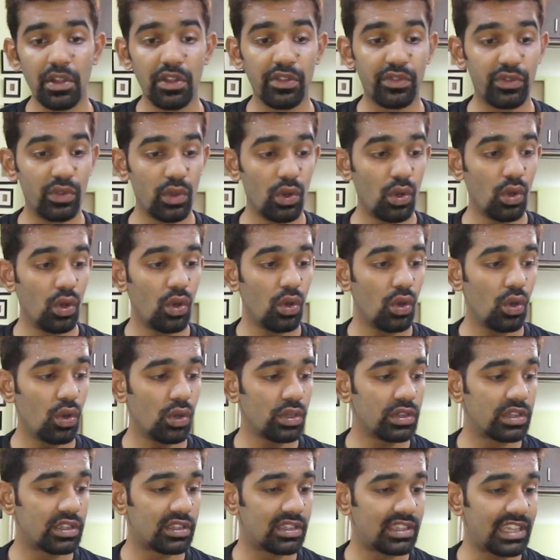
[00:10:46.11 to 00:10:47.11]

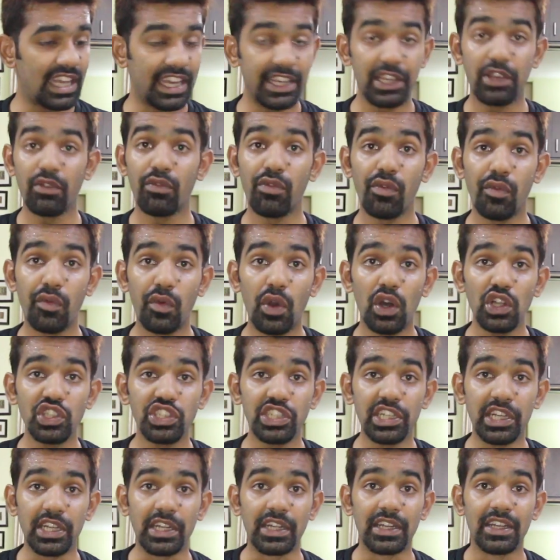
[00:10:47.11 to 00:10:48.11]
So thank you for
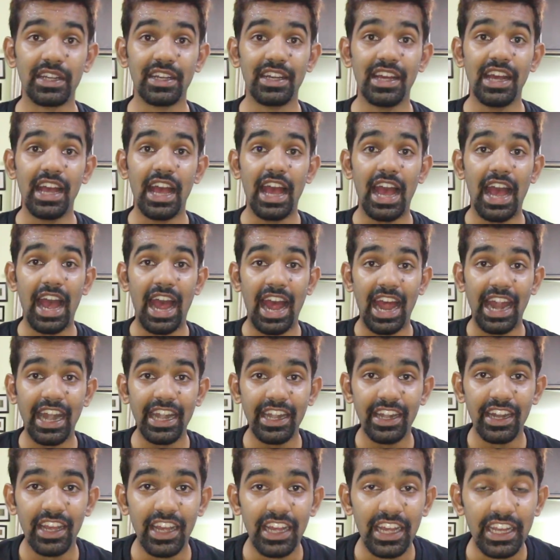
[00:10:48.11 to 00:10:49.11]
watching,
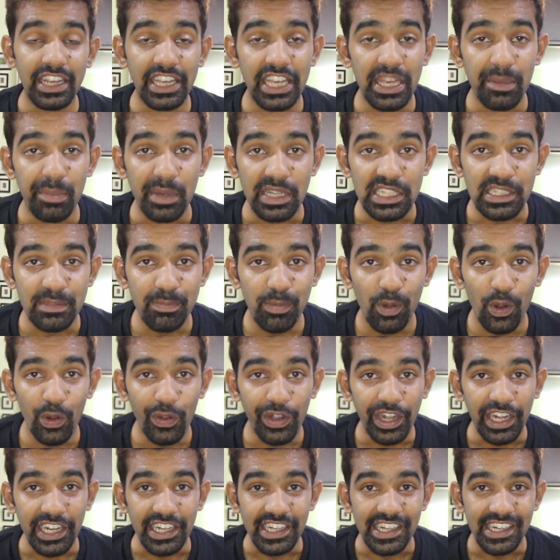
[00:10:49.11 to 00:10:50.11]
and keep
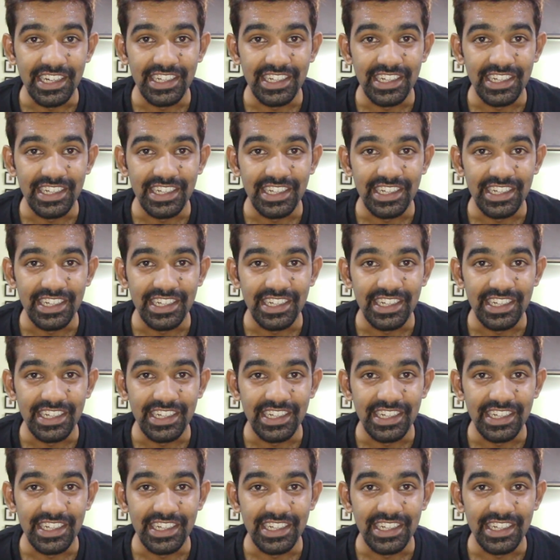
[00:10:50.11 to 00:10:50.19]
exploring.